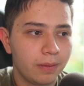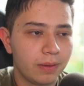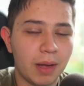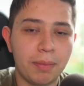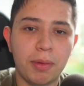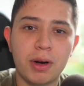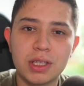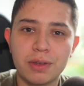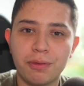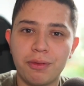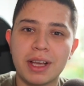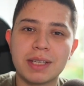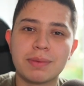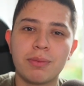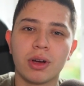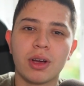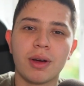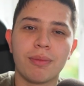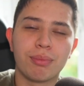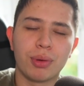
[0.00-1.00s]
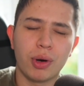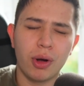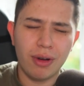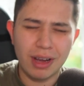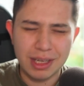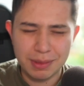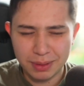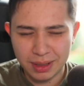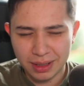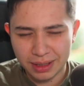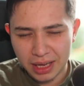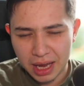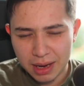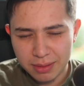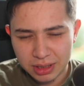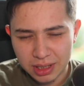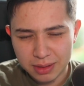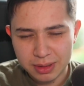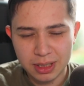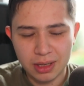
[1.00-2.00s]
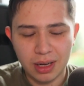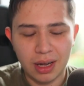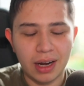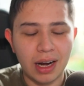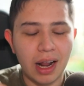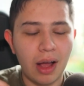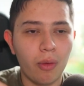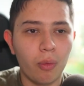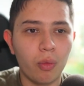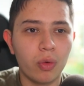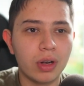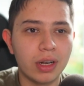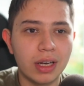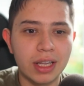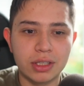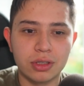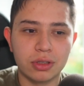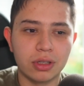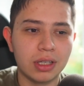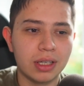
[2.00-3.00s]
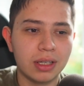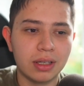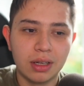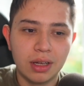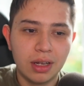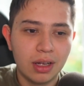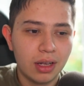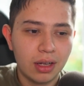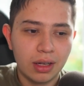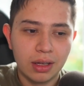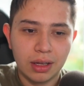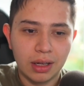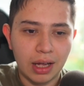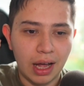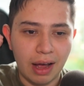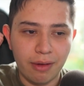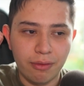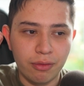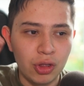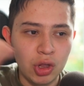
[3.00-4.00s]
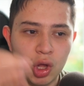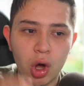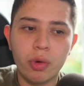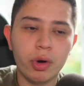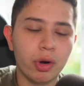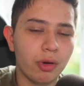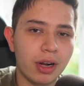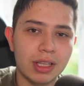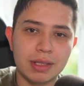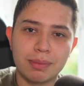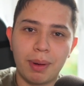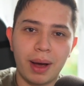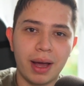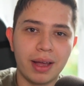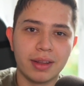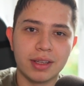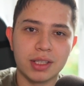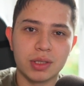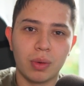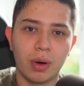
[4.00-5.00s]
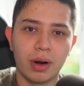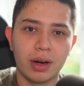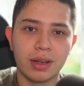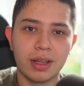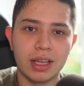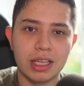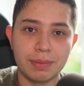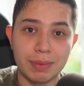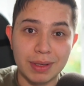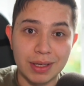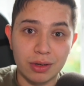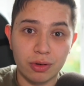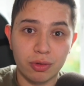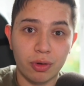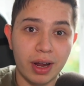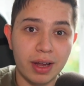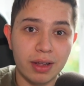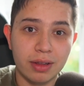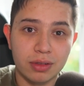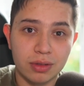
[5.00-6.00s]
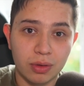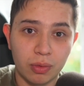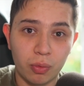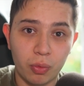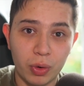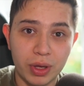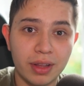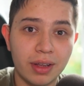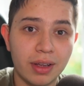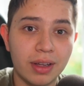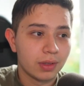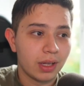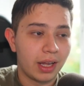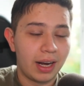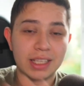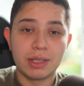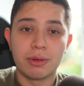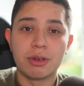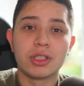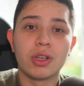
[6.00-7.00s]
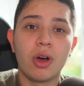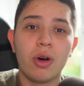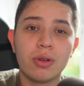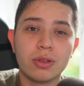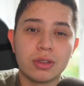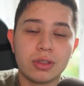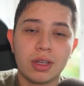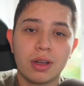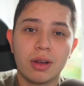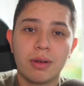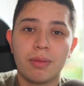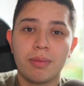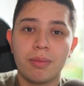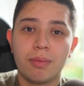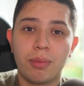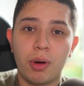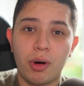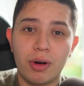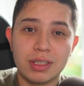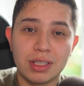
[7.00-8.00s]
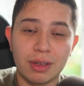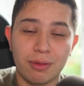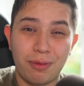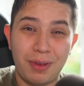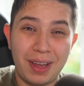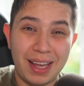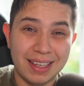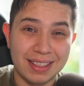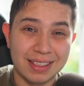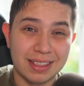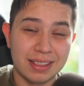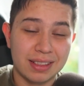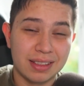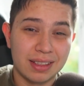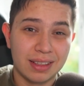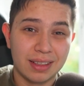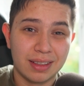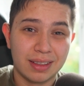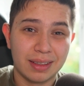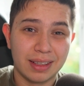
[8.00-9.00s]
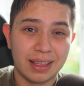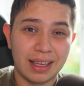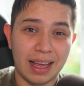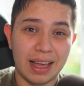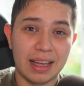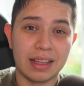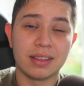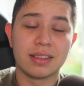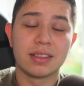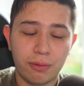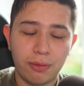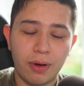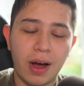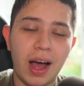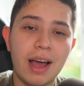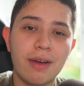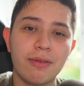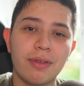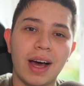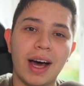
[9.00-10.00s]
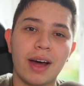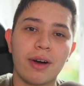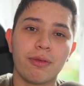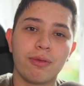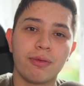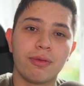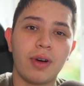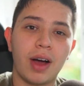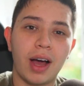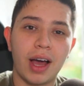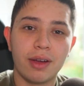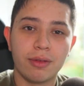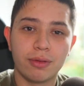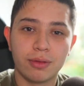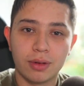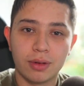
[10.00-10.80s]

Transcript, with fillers: Now, Boris FX Mocha Pro has been a game changer, and I will literally, I have no regrets buying this one. It's been great with it. And as a result, Boris FX gets five out of five